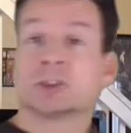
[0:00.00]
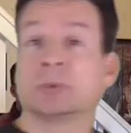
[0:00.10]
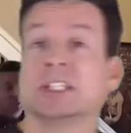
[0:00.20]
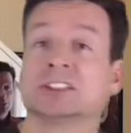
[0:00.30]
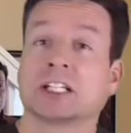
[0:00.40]

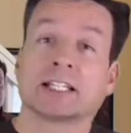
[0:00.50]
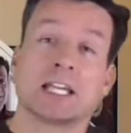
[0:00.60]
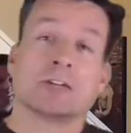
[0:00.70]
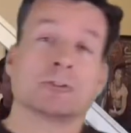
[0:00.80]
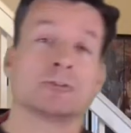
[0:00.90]
speech I
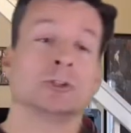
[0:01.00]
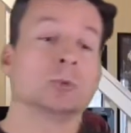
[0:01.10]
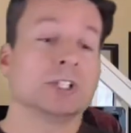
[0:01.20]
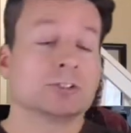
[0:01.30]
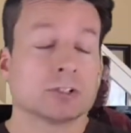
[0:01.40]
gave a few
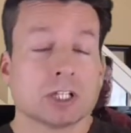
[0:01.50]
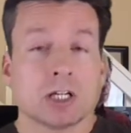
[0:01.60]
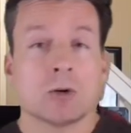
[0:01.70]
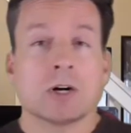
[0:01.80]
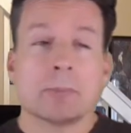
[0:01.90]
weeks
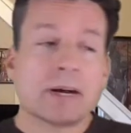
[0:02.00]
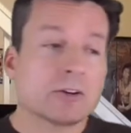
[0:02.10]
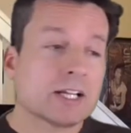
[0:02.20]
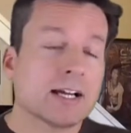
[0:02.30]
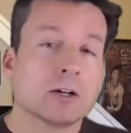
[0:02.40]
ago
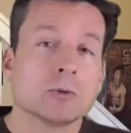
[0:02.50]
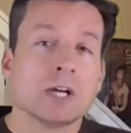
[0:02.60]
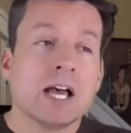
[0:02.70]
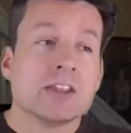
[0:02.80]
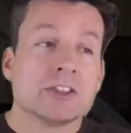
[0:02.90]
about
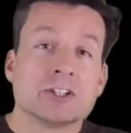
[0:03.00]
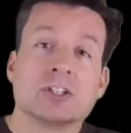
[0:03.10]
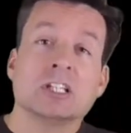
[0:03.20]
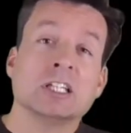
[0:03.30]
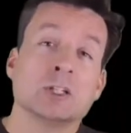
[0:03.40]
how the
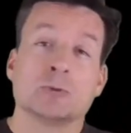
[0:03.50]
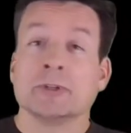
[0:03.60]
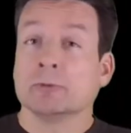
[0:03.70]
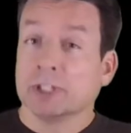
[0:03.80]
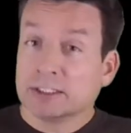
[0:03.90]
Teenage
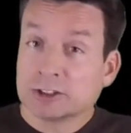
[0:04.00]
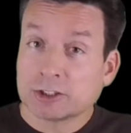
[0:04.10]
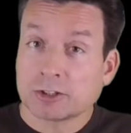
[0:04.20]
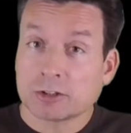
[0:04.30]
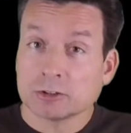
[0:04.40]
Mutant Ninja
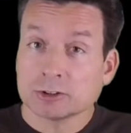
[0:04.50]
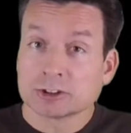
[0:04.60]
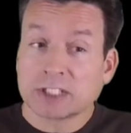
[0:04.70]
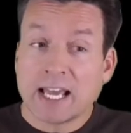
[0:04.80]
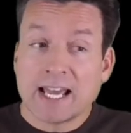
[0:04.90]

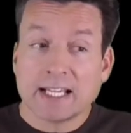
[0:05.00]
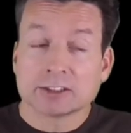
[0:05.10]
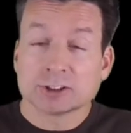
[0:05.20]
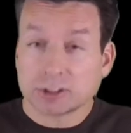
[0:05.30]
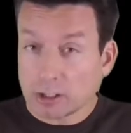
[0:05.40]
Turtles
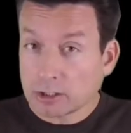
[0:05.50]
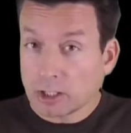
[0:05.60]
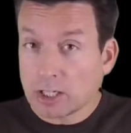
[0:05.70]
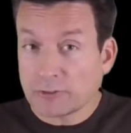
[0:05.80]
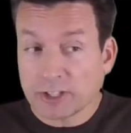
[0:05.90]
had started
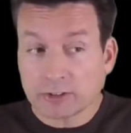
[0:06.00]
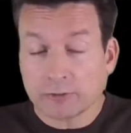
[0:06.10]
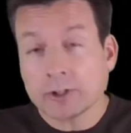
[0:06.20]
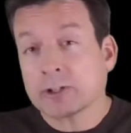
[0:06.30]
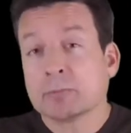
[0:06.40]
off as a
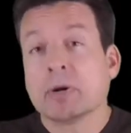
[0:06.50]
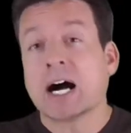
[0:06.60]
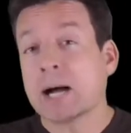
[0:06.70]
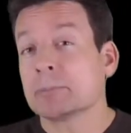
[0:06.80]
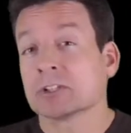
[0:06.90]
very
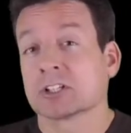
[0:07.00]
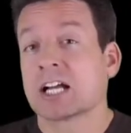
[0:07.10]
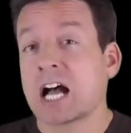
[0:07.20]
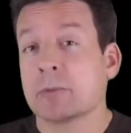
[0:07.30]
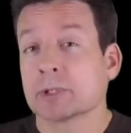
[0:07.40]
popular
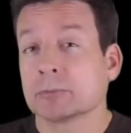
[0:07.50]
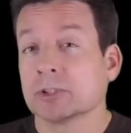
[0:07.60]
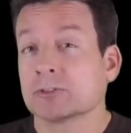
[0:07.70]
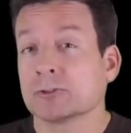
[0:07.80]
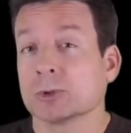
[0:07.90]
comic
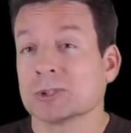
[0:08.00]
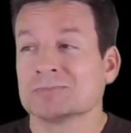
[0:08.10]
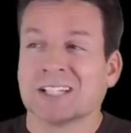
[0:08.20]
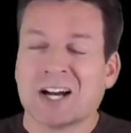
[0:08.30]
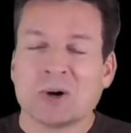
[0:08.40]
book for
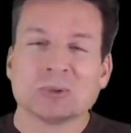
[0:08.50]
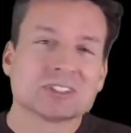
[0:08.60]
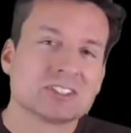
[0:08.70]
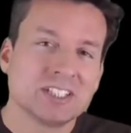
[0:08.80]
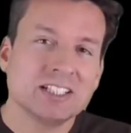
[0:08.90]

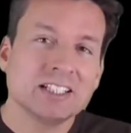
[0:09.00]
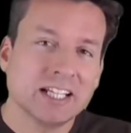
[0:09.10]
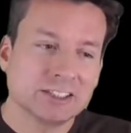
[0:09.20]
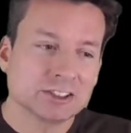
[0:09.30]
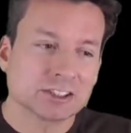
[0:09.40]
older
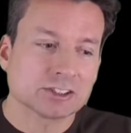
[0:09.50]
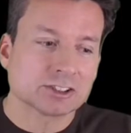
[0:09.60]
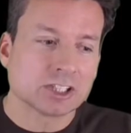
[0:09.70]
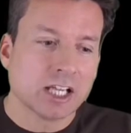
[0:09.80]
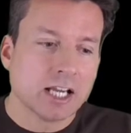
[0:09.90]
teenagers